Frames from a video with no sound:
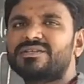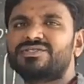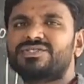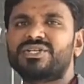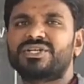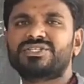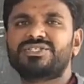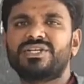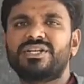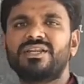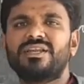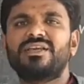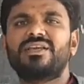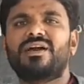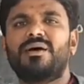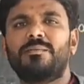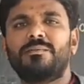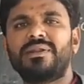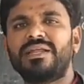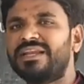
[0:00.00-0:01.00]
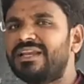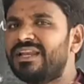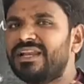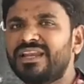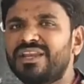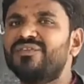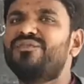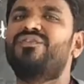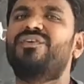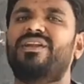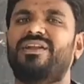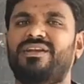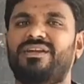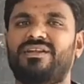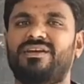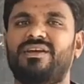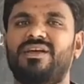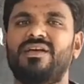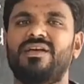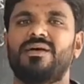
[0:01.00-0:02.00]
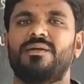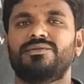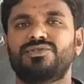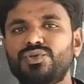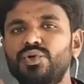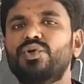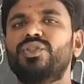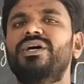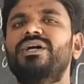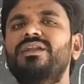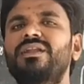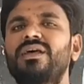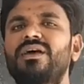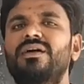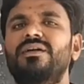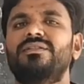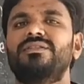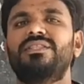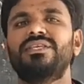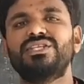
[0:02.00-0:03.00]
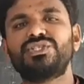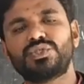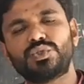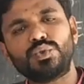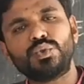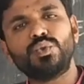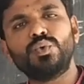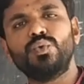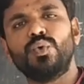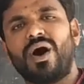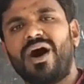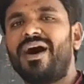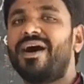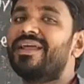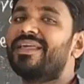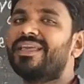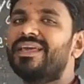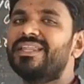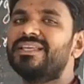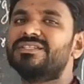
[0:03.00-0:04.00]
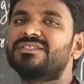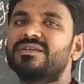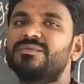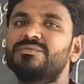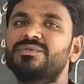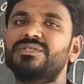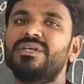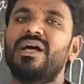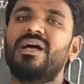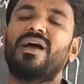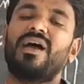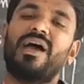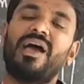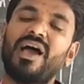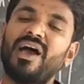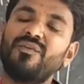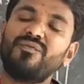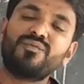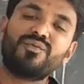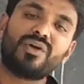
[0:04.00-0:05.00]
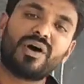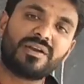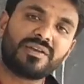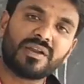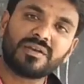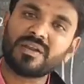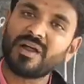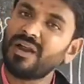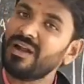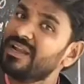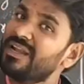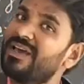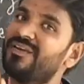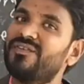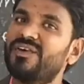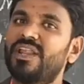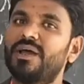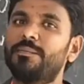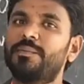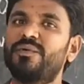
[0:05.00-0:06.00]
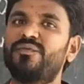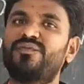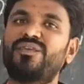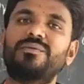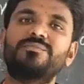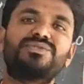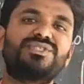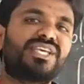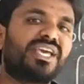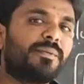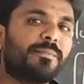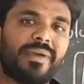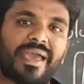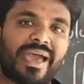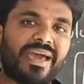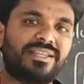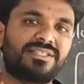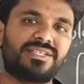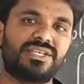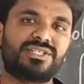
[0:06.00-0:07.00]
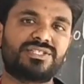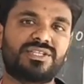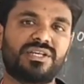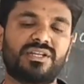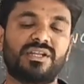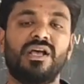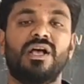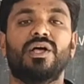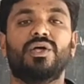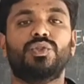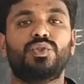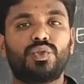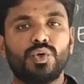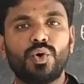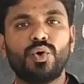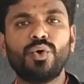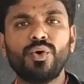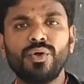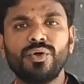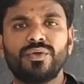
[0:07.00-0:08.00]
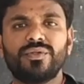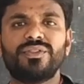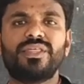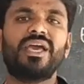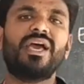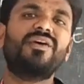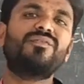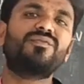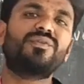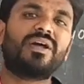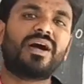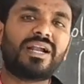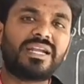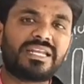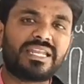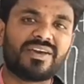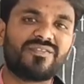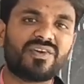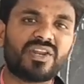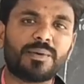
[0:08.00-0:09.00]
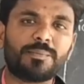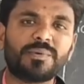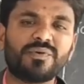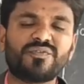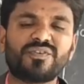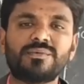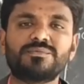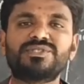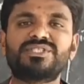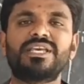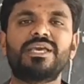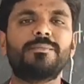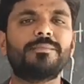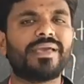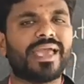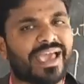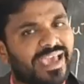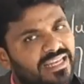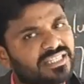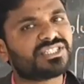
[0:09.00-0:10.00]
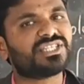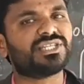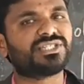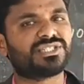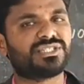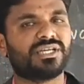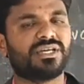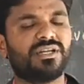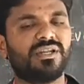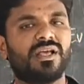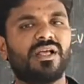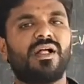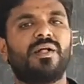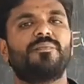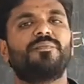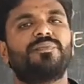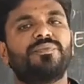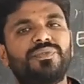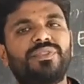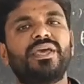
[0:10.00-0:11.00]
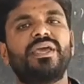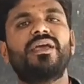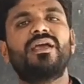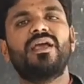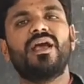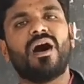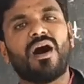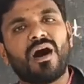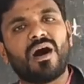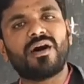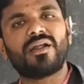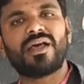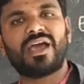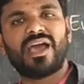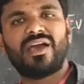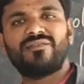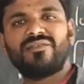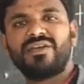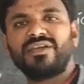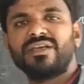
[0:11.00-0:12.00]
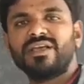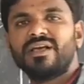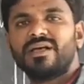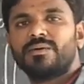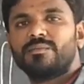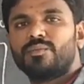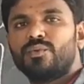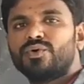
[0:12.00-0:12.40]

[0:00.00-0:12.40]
are structurally completely different, so that these two organisms have not at all developed from same ancestor. Though they have not developed from same ancestor, they are having